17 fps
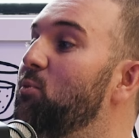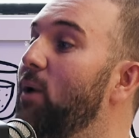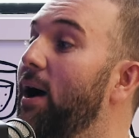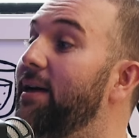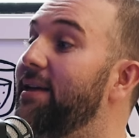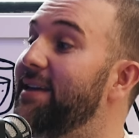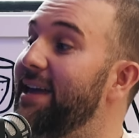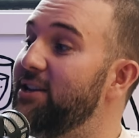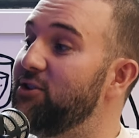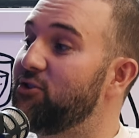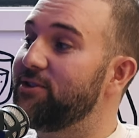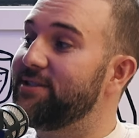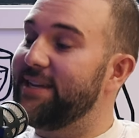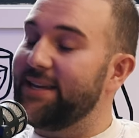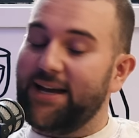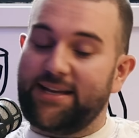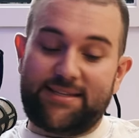Well,
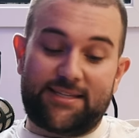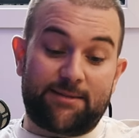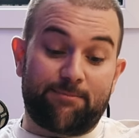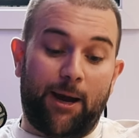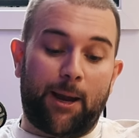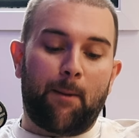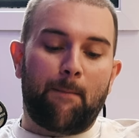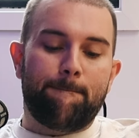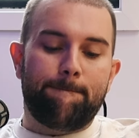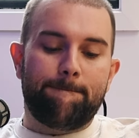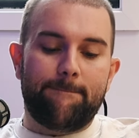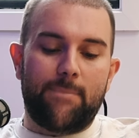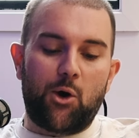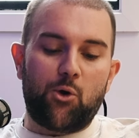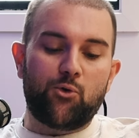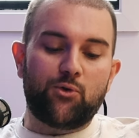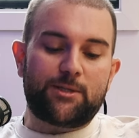interesting answers, Mike.
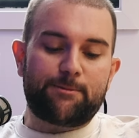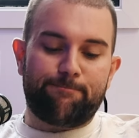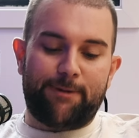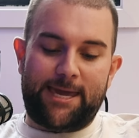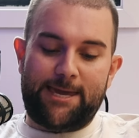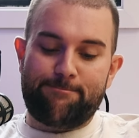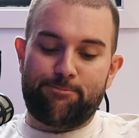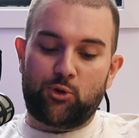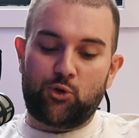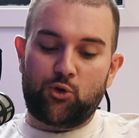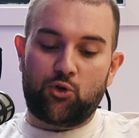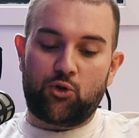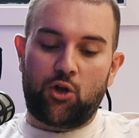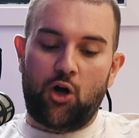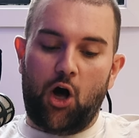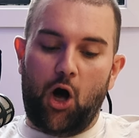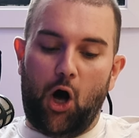Most
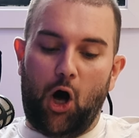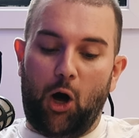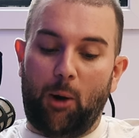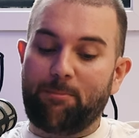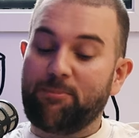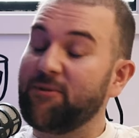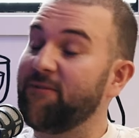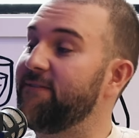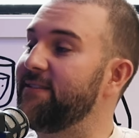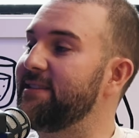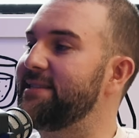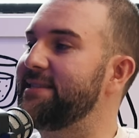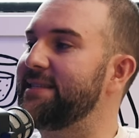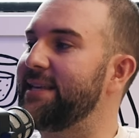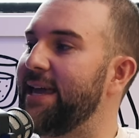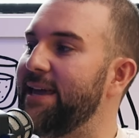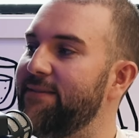people opt for
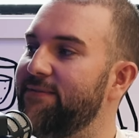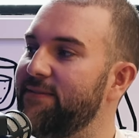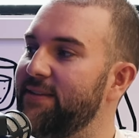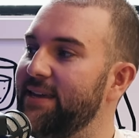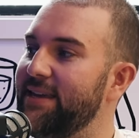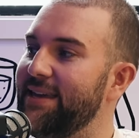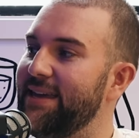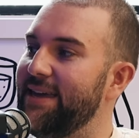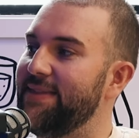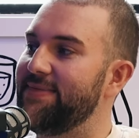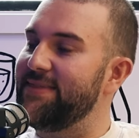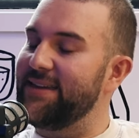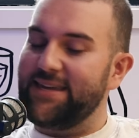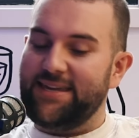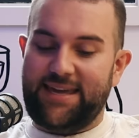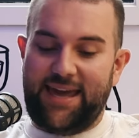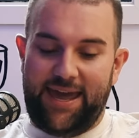safety in the
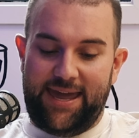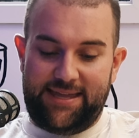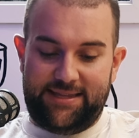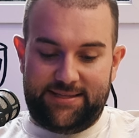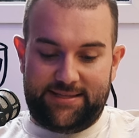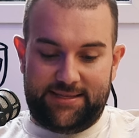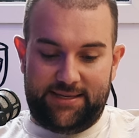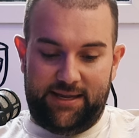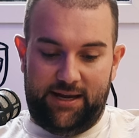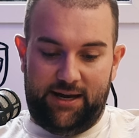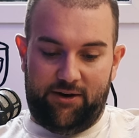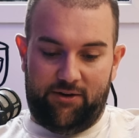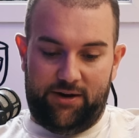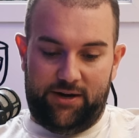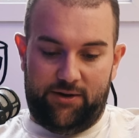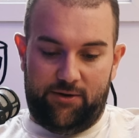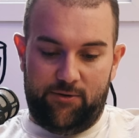gain
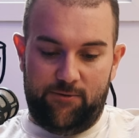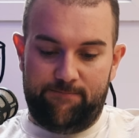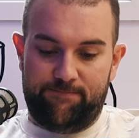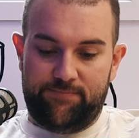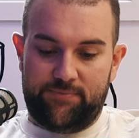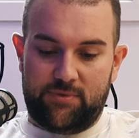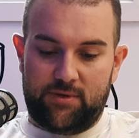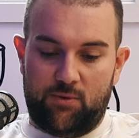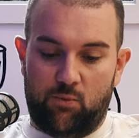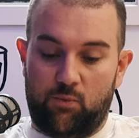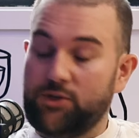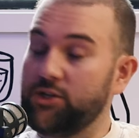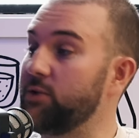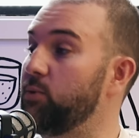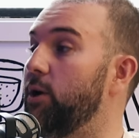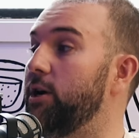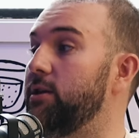scenario, which
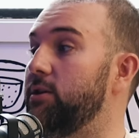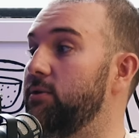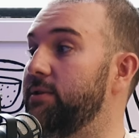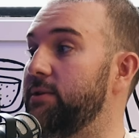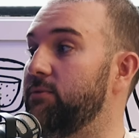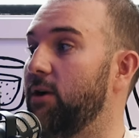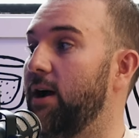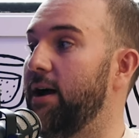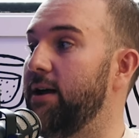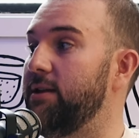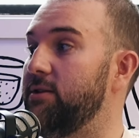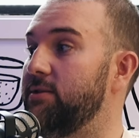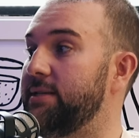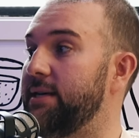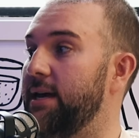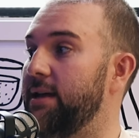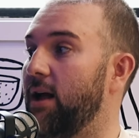is what you did, right?
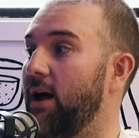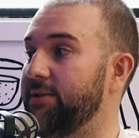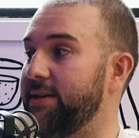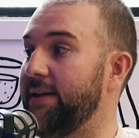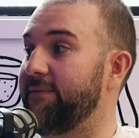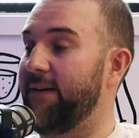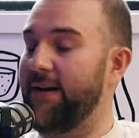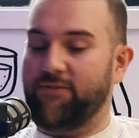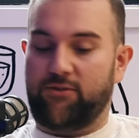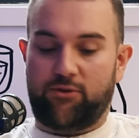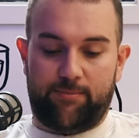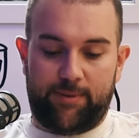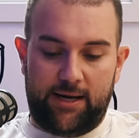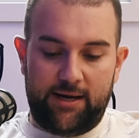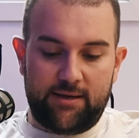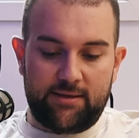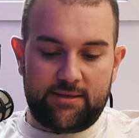You said, I'll take $500.